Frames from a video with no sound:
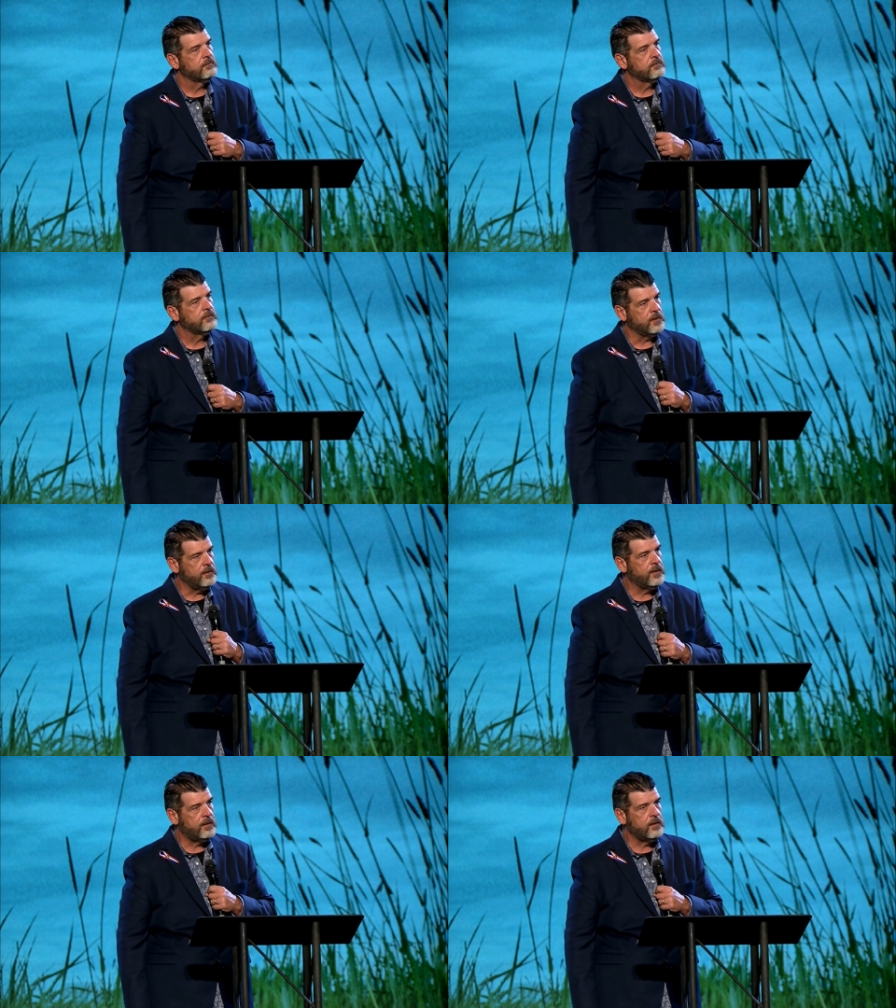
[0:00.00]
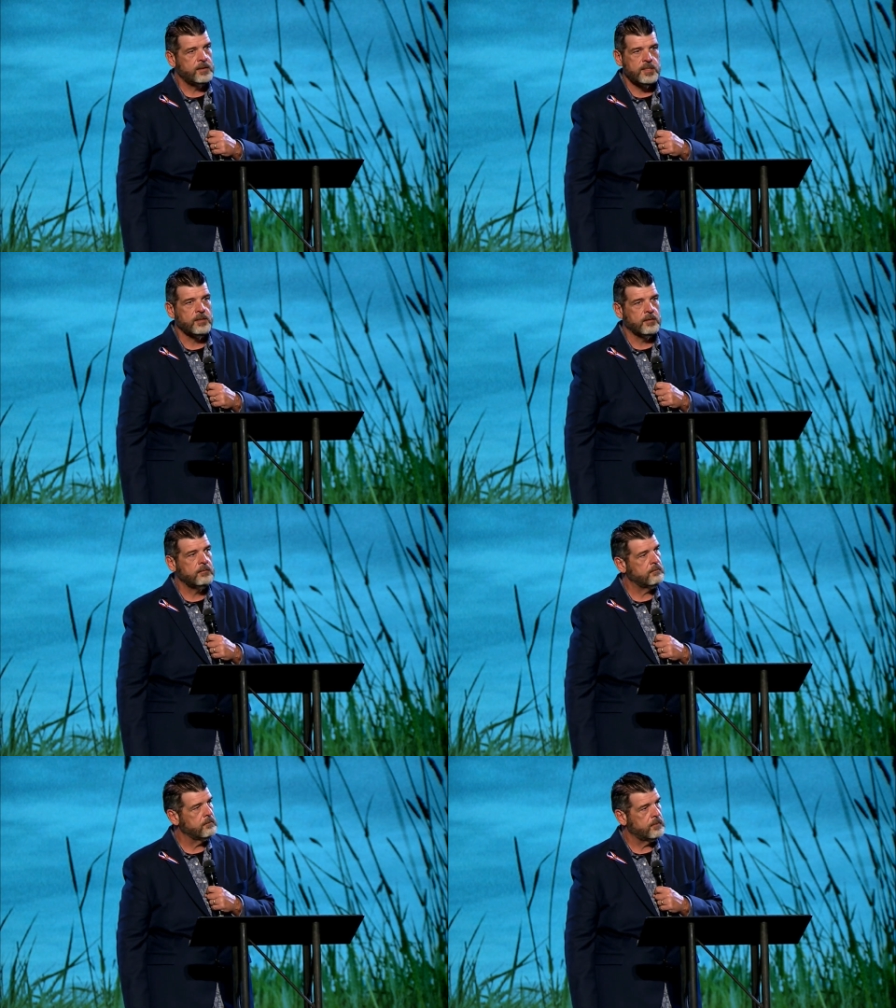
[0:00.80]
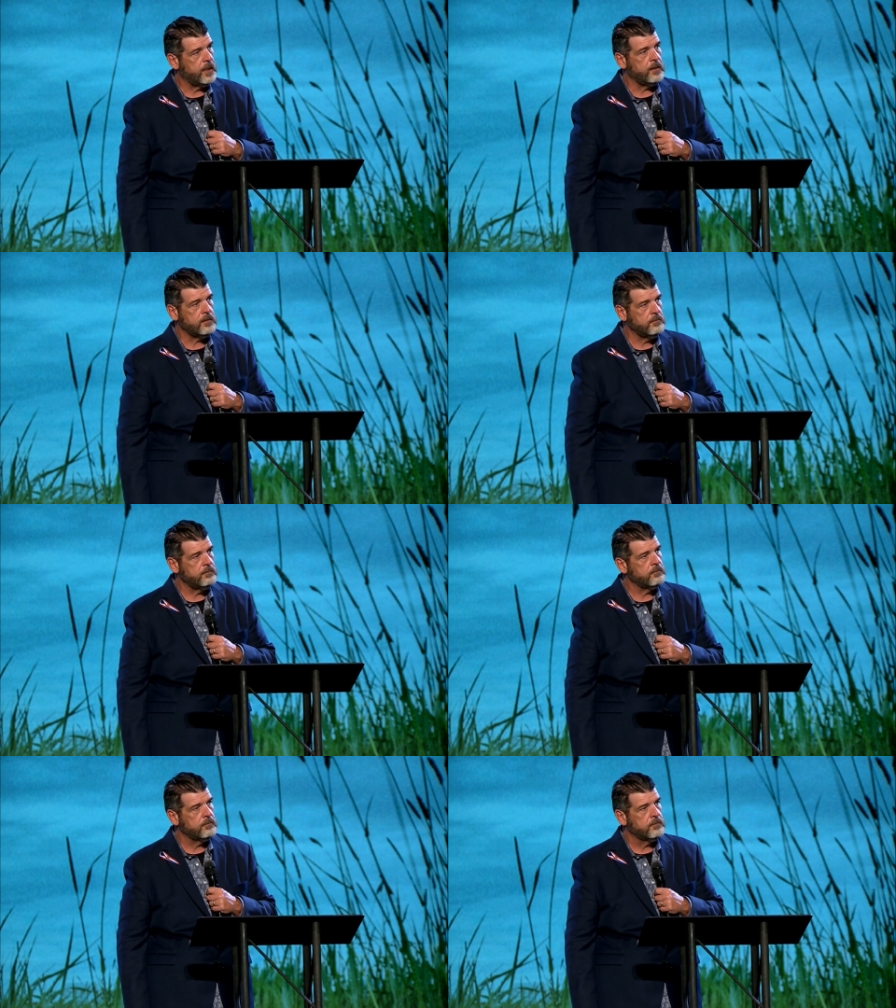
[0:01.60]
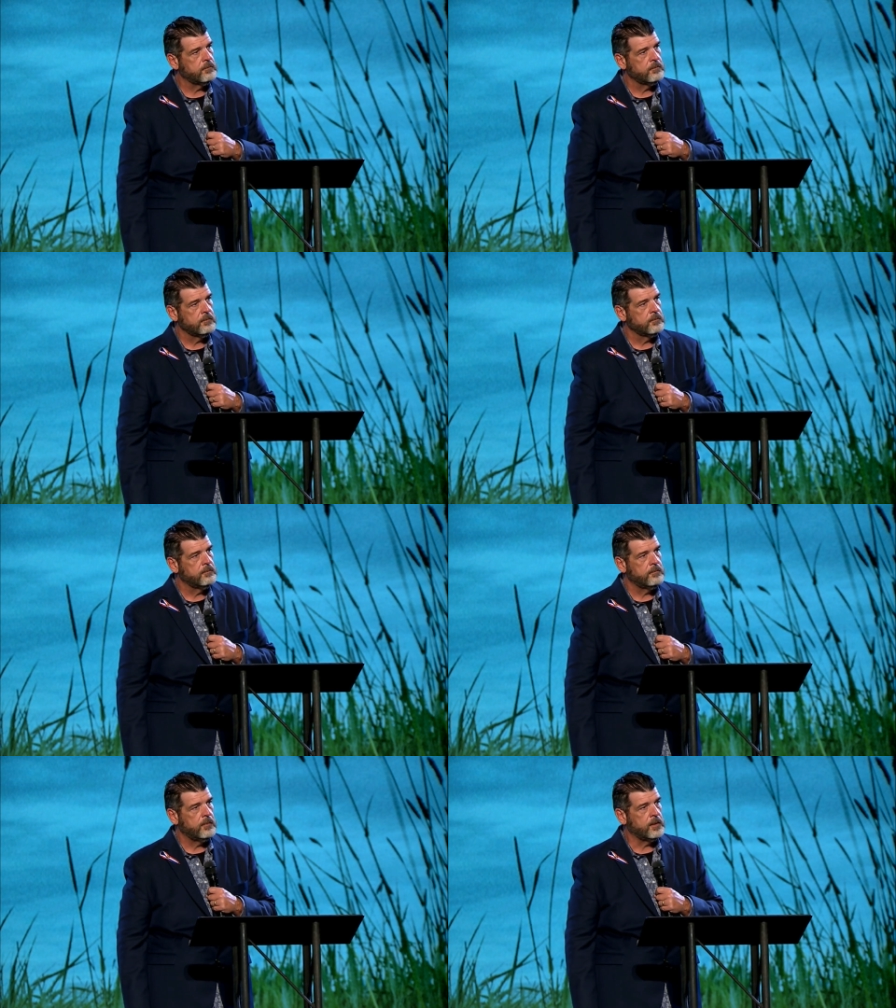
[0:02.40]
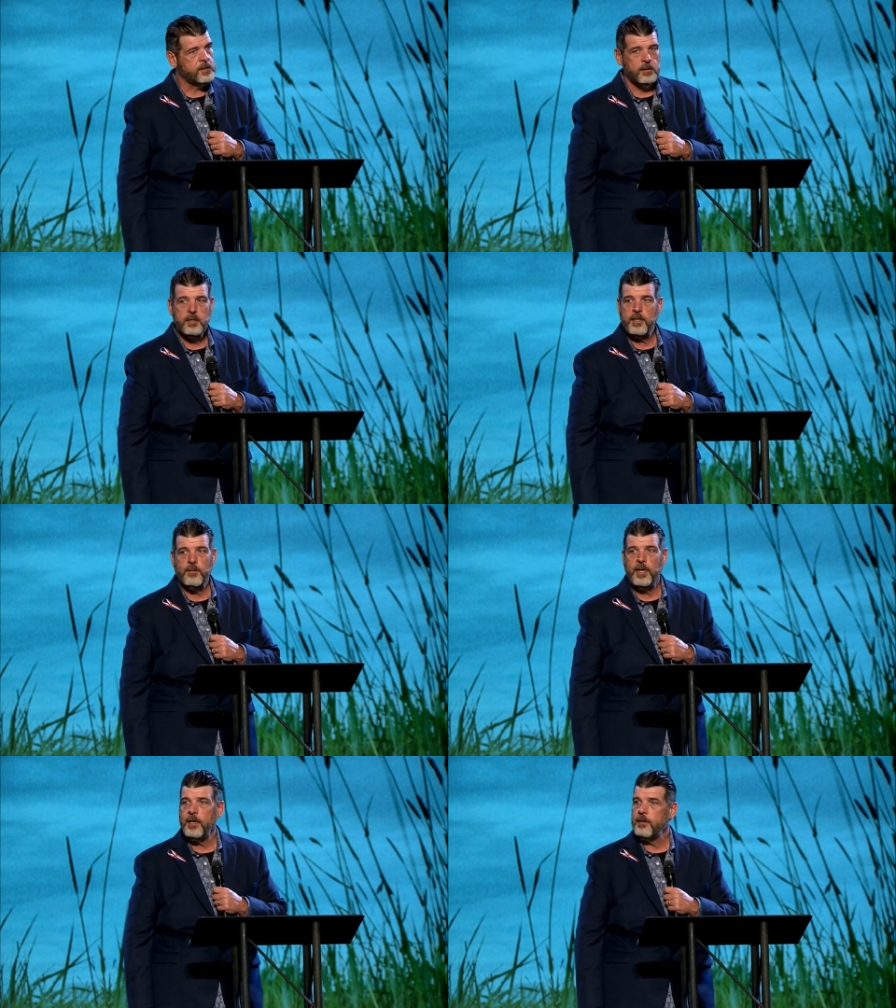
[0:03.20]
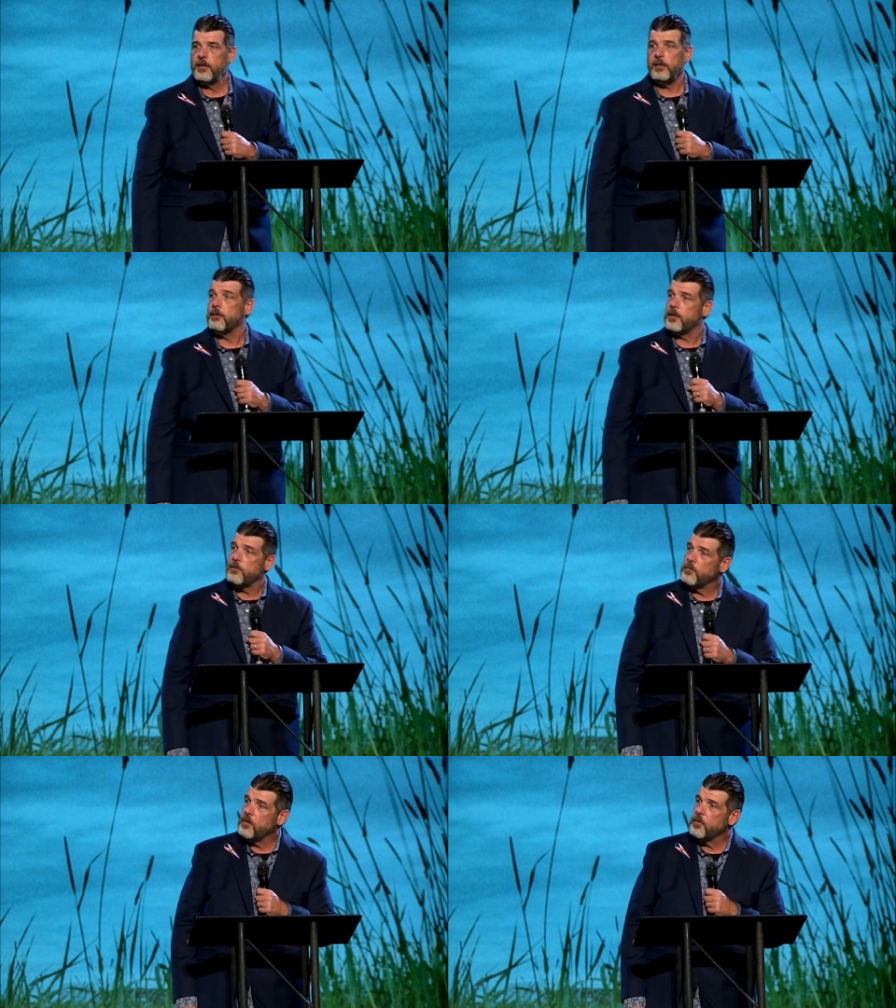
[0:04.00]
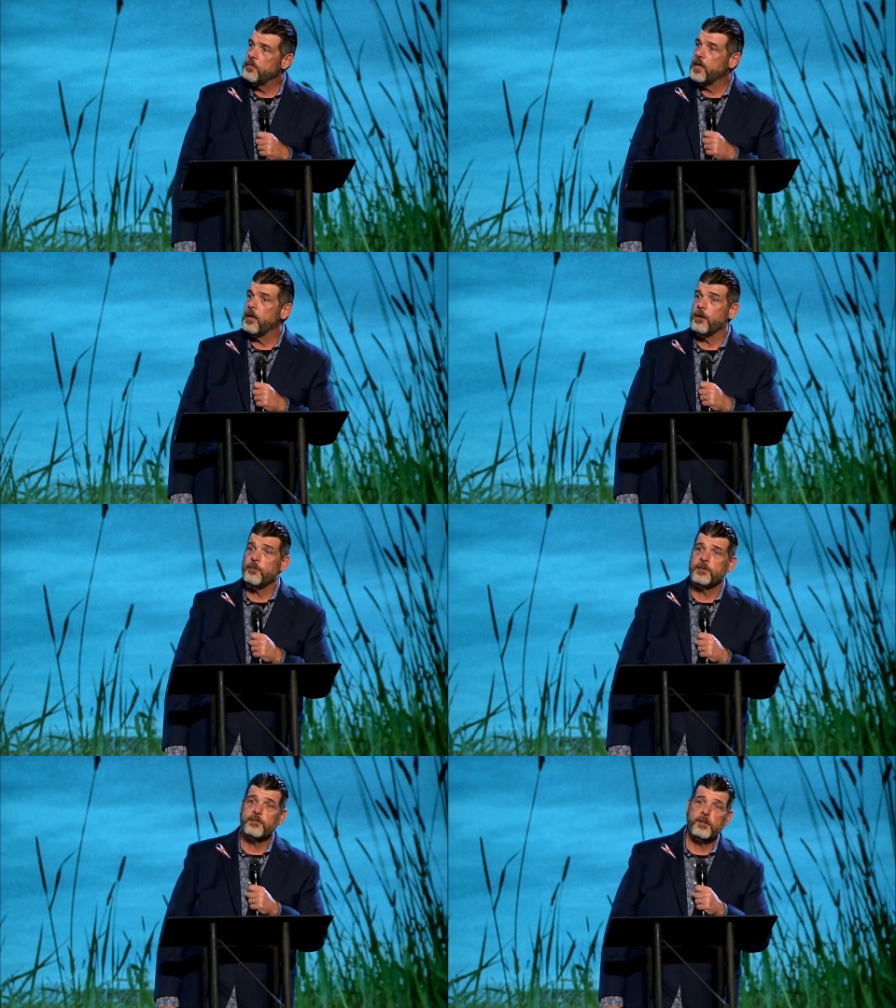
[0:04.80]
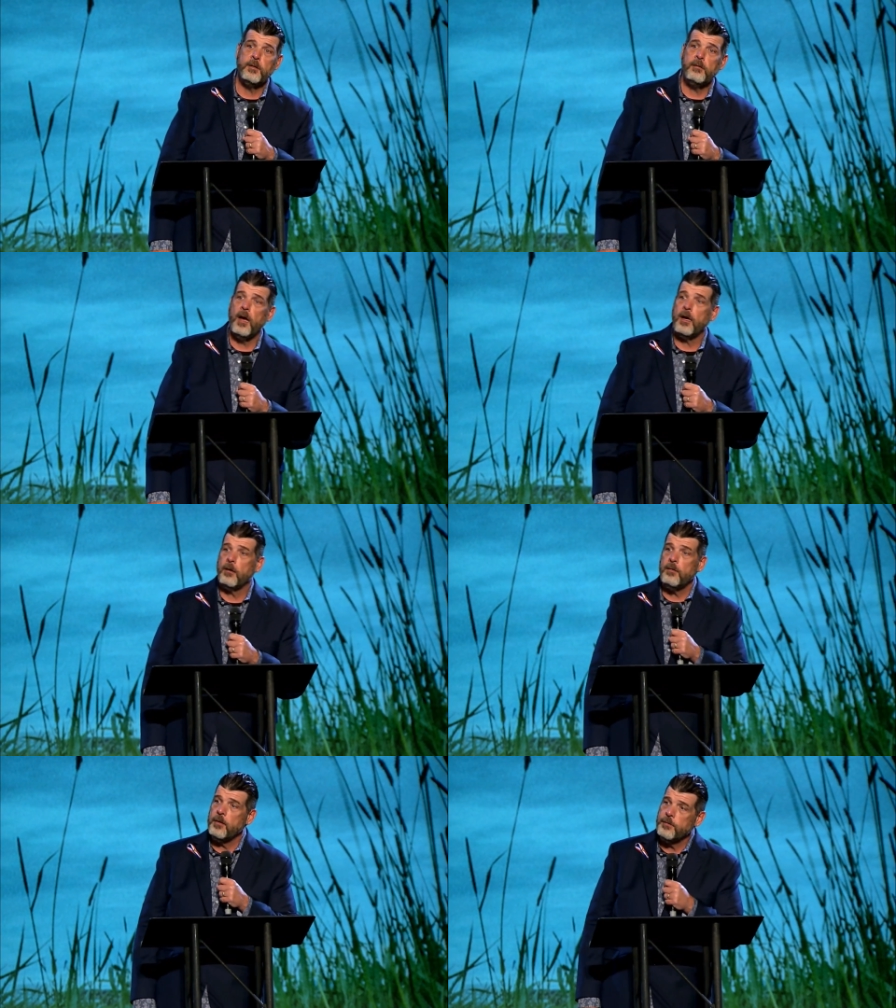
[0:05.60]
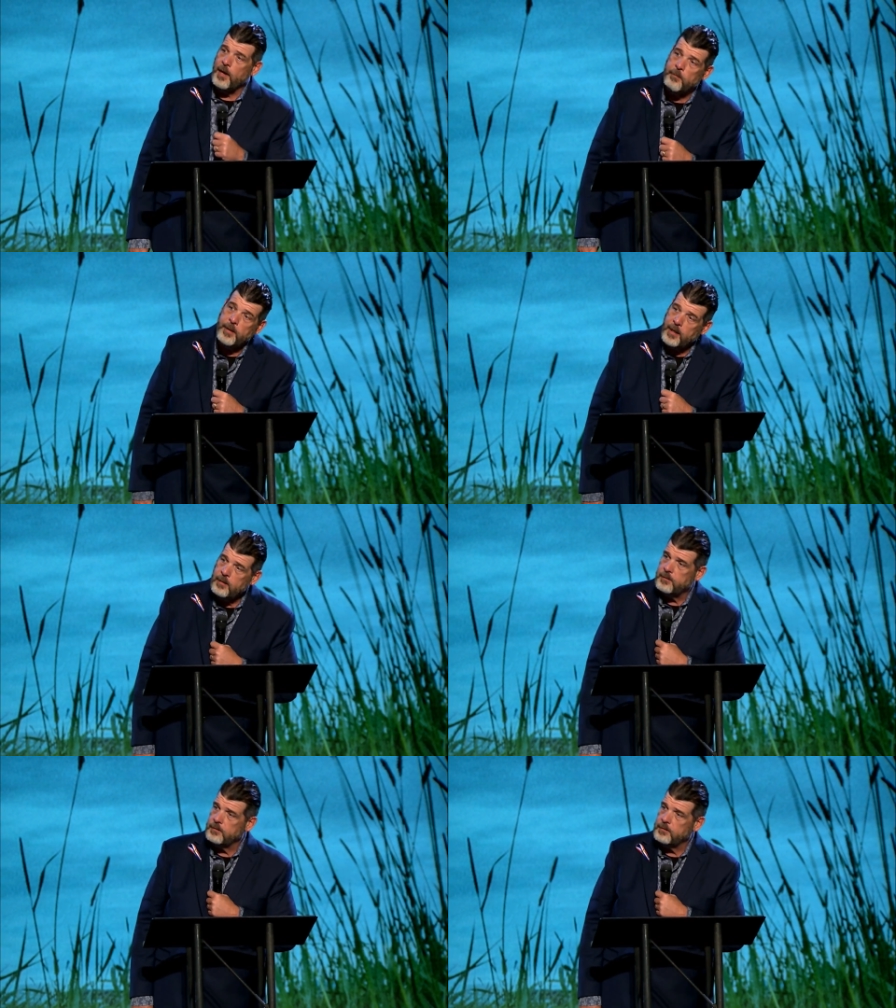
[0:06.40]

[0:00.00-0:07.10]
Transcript: When you enter into your kingdom, is there any way that you can remember me? In other words, will you not go there without me?